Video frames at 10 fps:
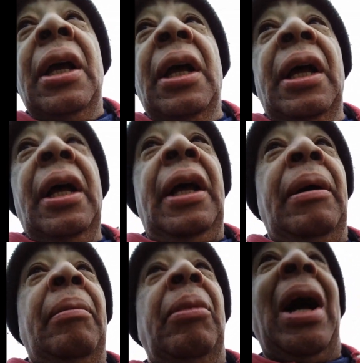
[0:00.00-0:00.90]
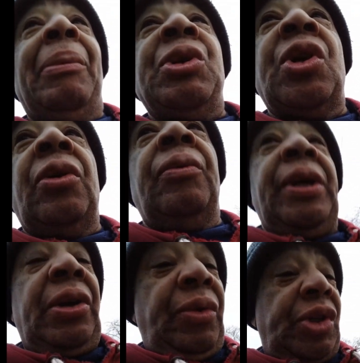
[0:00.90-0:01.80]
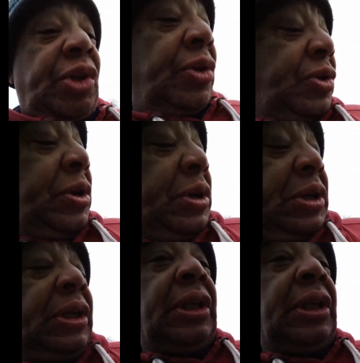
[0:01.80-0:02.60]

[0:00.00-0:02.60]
But Amazon, when you return, you